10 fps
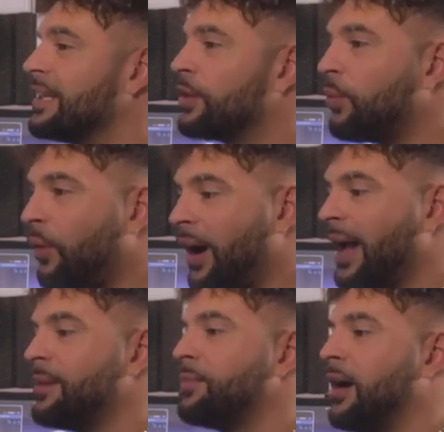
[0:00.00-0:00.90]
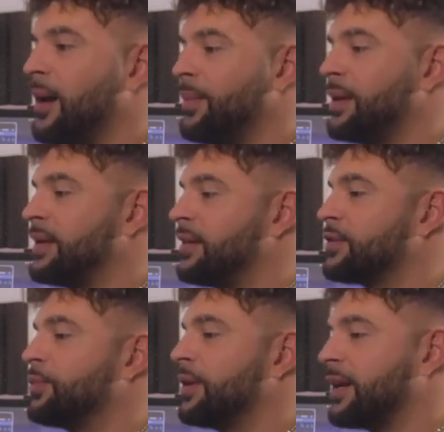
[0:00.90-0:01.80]
in quiet, in my opinion. I
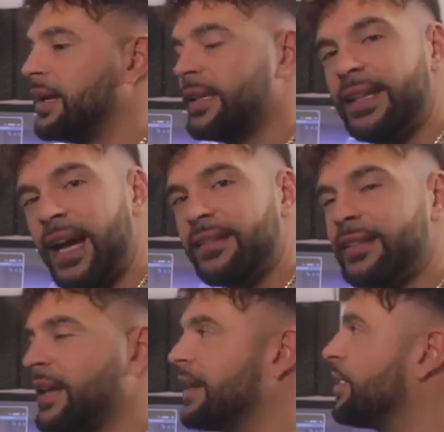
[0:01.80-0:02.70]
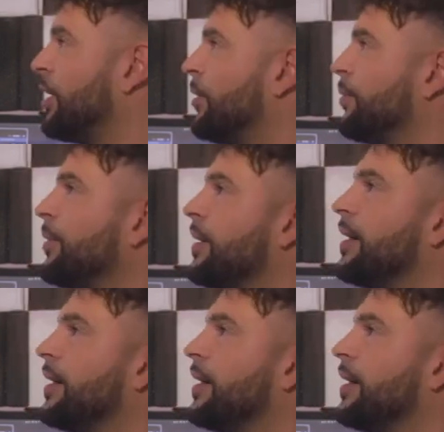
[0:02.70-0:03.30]
just want to kind of get to the end goal